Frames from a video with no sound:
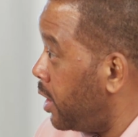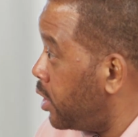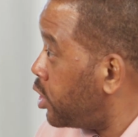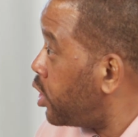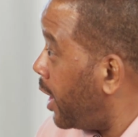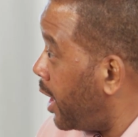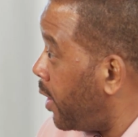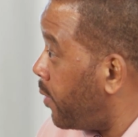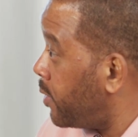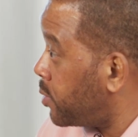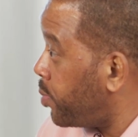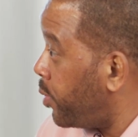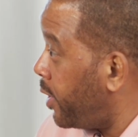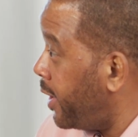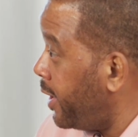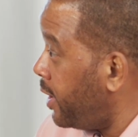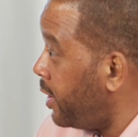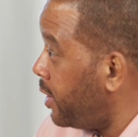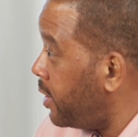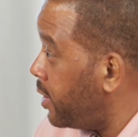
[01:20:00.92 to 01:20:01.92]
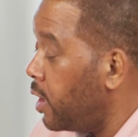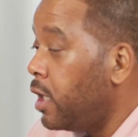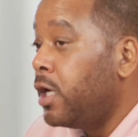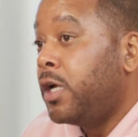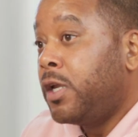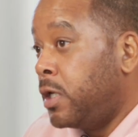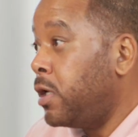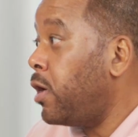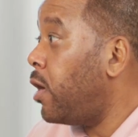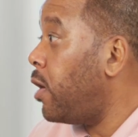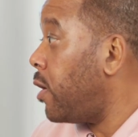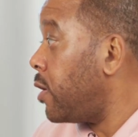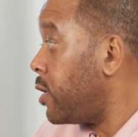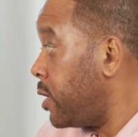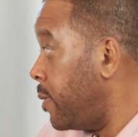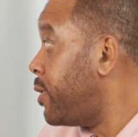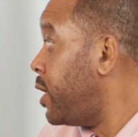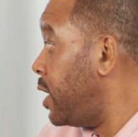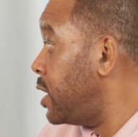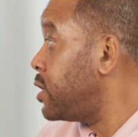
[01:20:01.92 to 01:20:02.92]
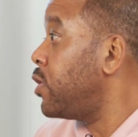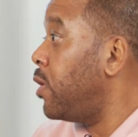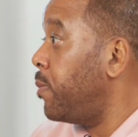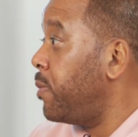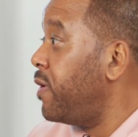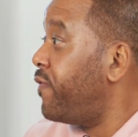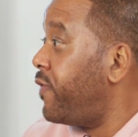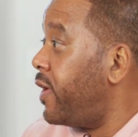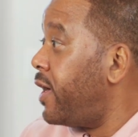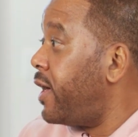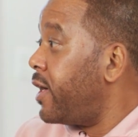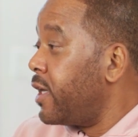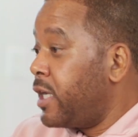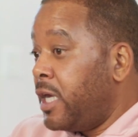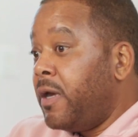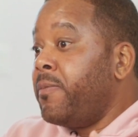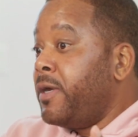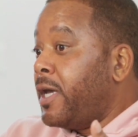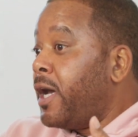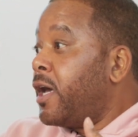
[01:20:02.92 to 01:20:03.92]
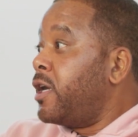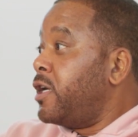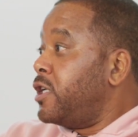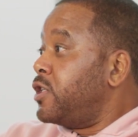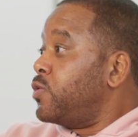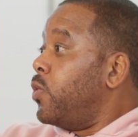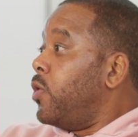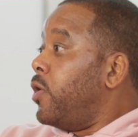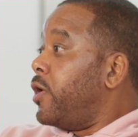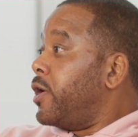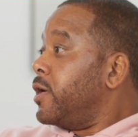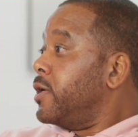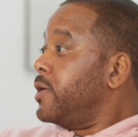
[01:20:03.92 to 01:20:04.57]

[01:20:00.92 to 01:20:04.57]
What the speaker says: thought I was playing. No, them kids gonna be fine. Get me out of this water.